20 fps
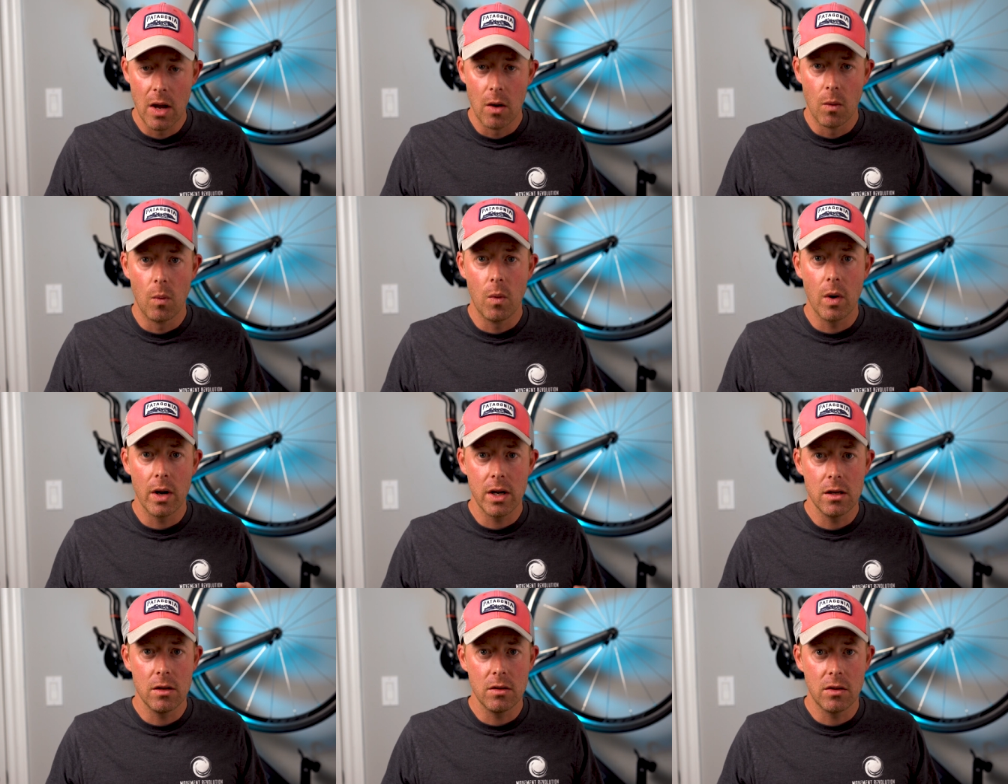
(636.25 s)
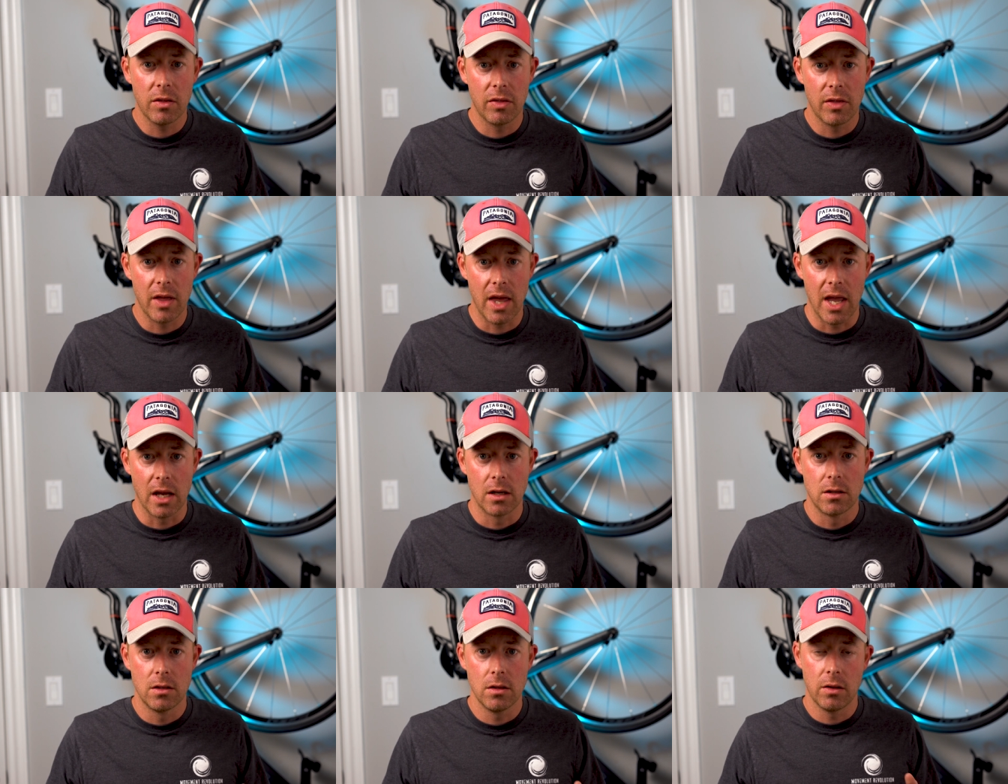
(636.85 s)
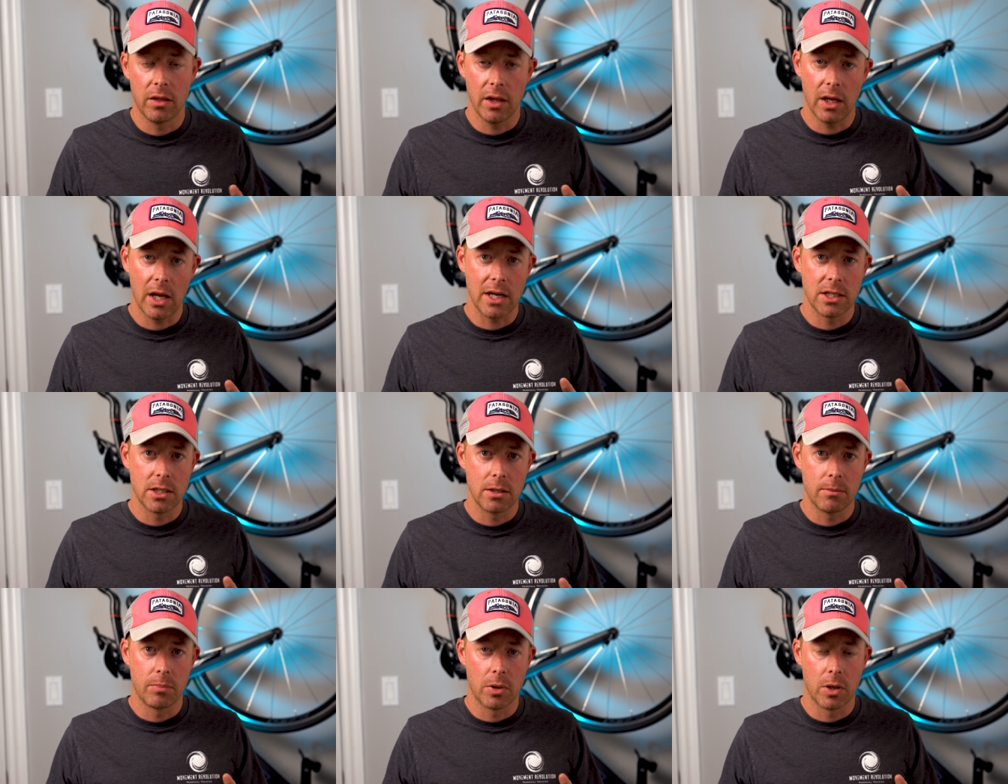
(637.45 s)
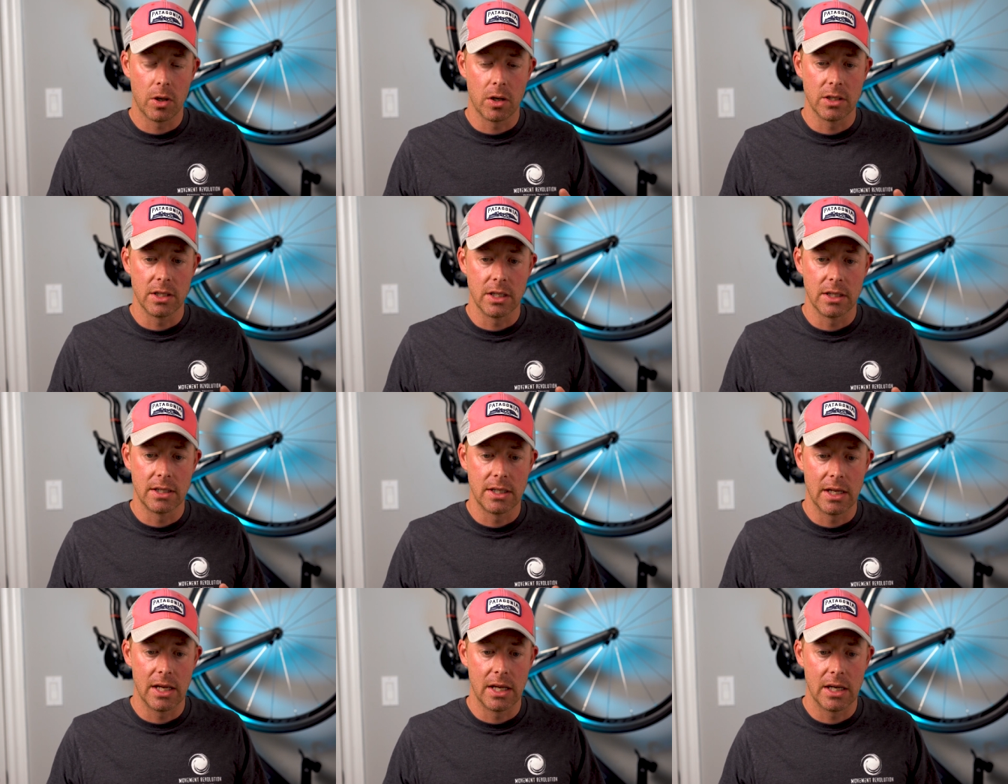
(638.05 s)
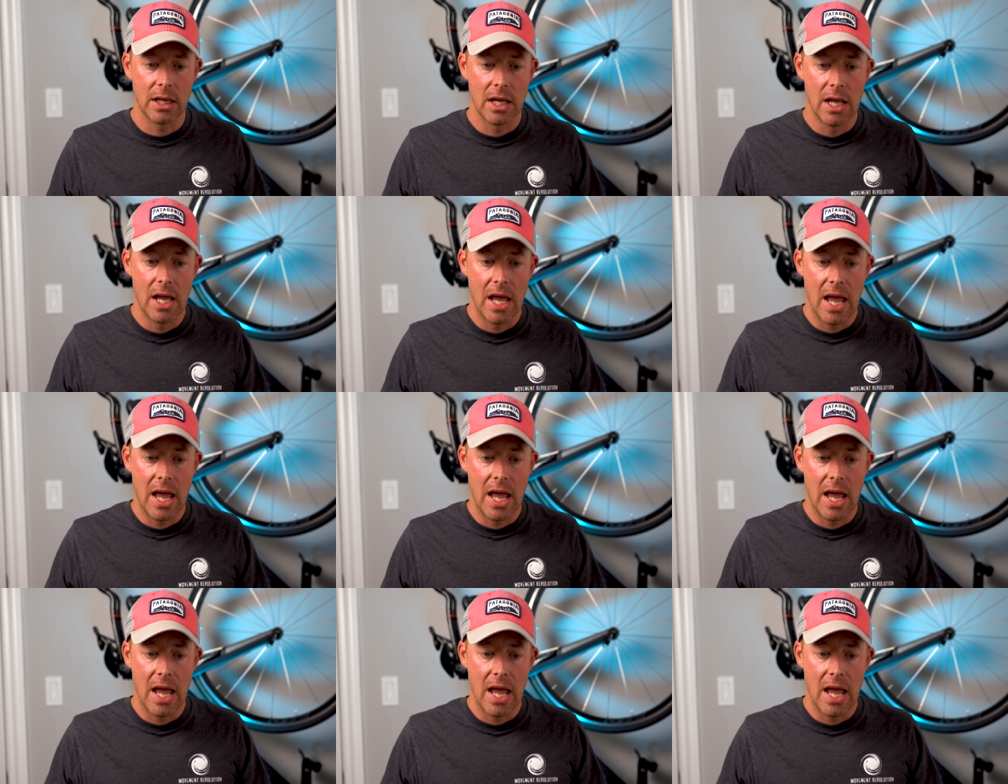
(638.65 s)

What do you think? Do you think I should purchase it?